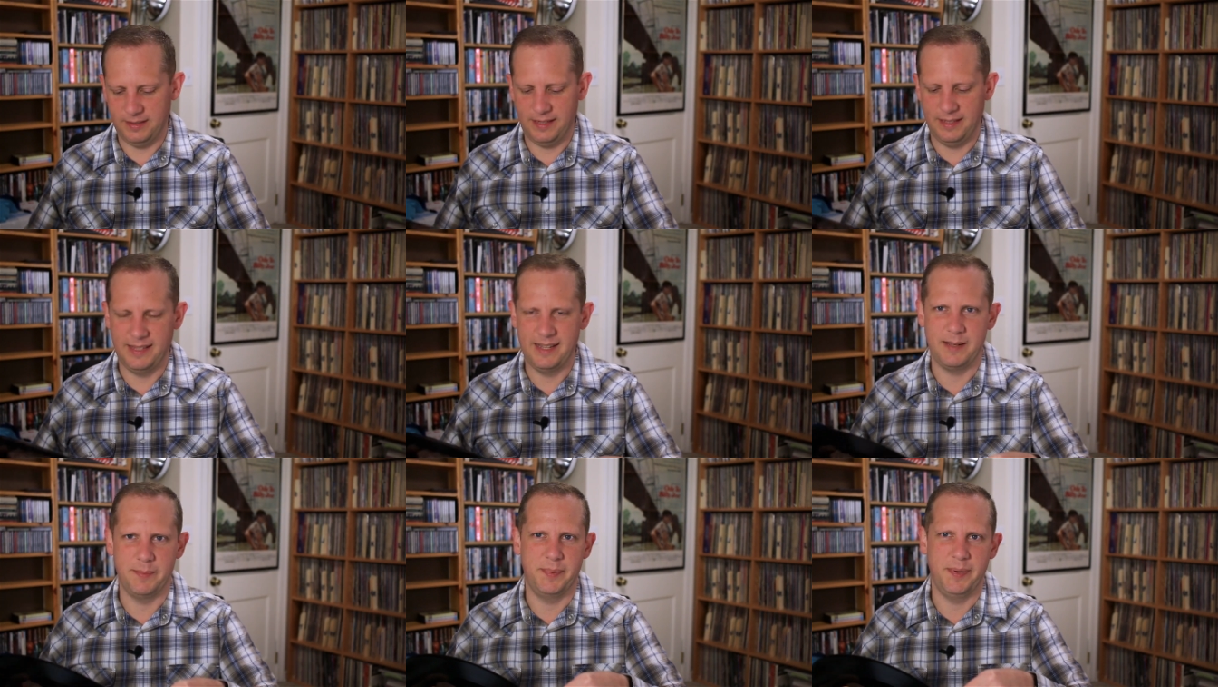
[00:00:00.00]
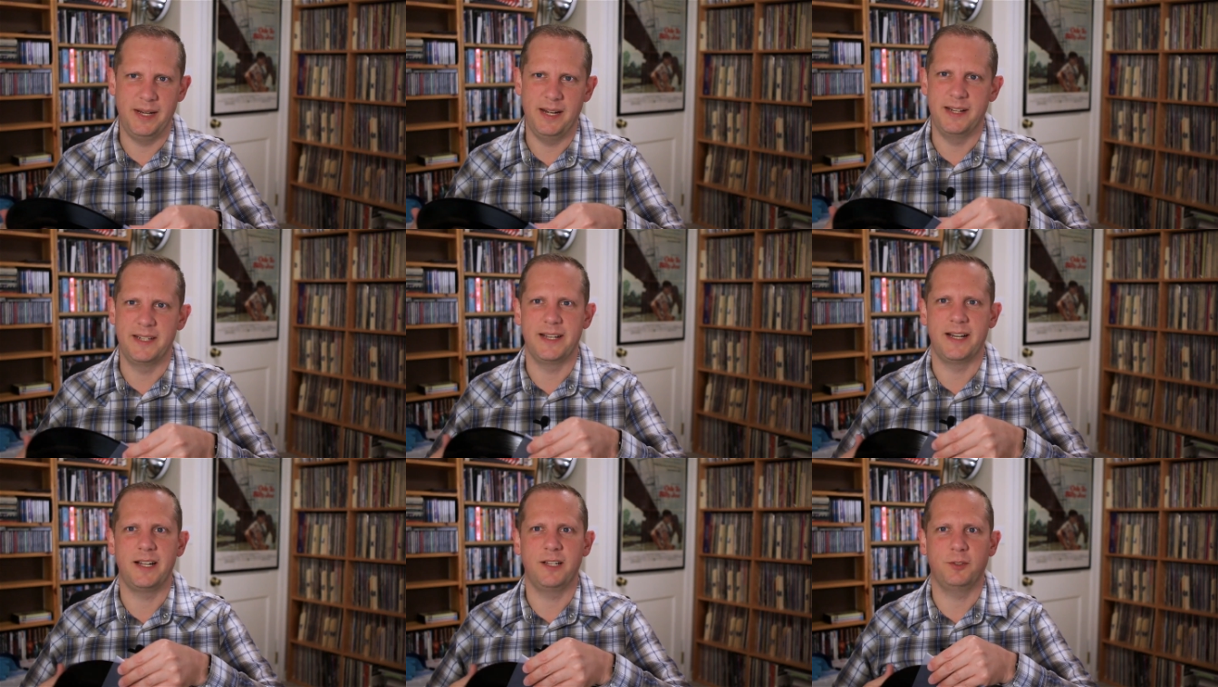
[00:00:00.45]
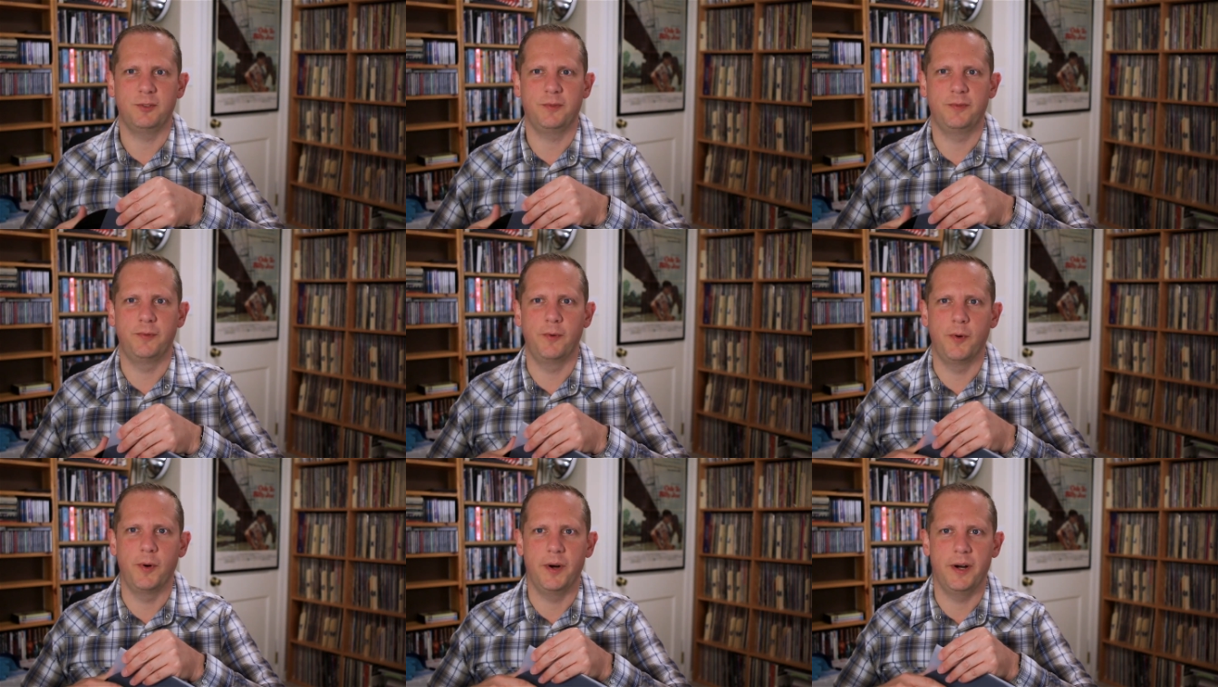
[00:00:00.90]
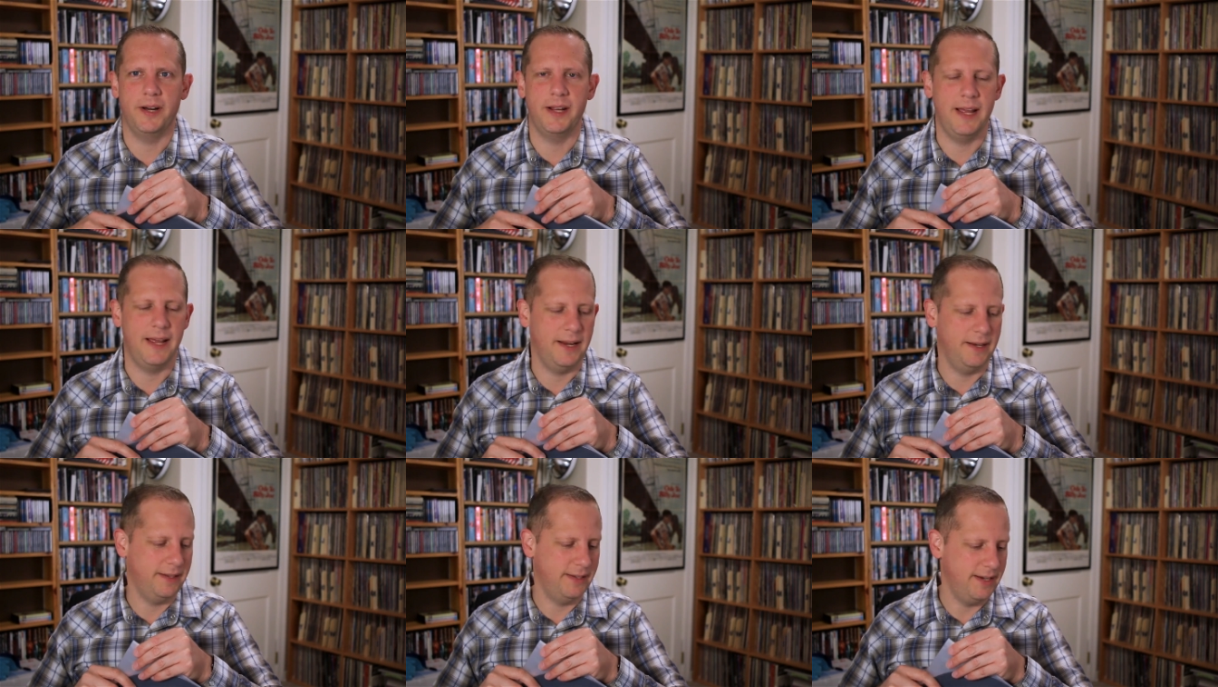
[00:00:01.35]
I think I paid a dollar for it
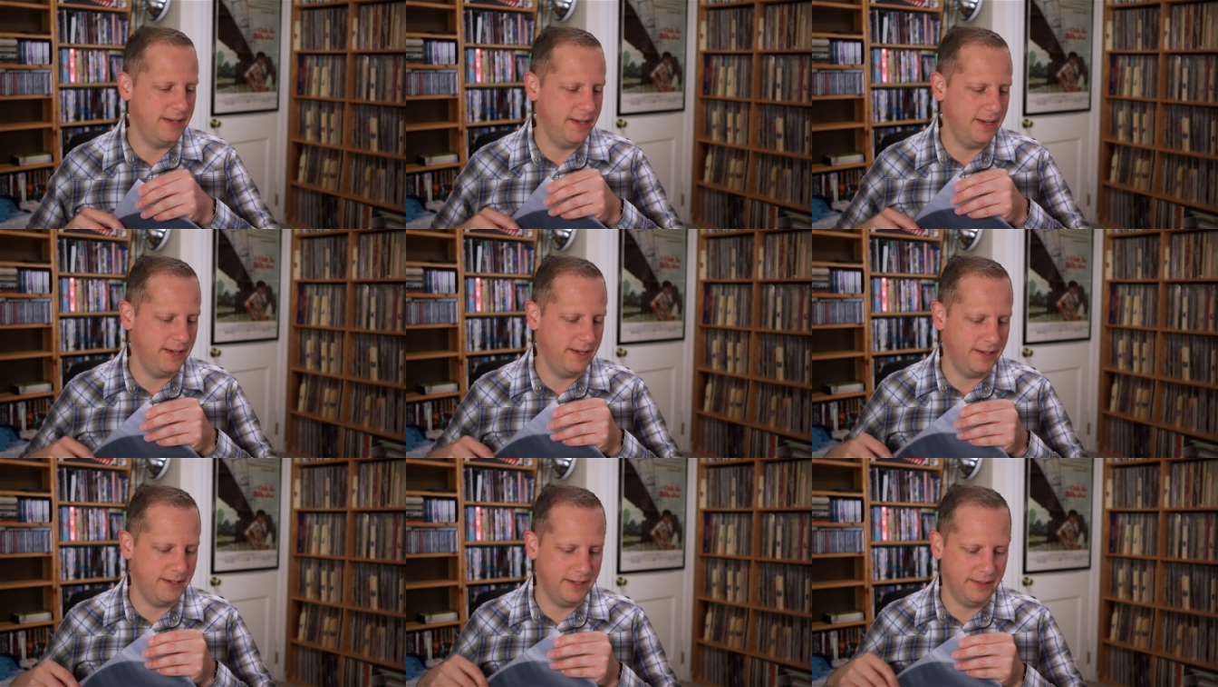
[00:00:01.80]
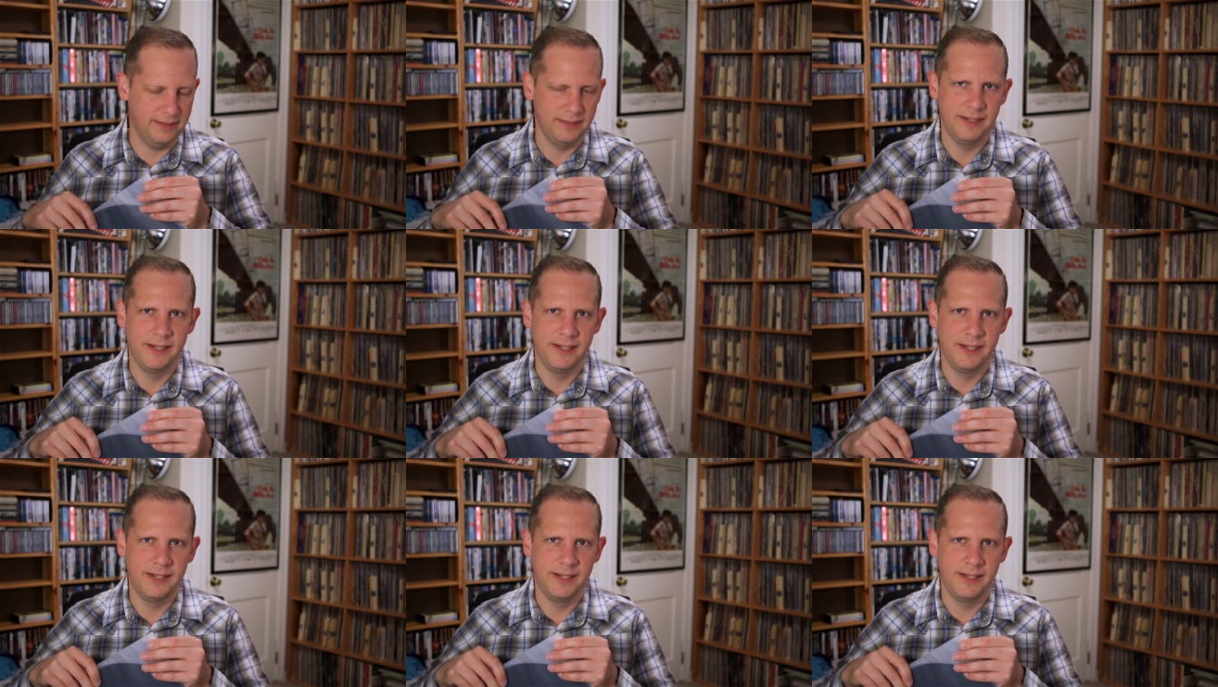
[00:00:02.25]
at the uh,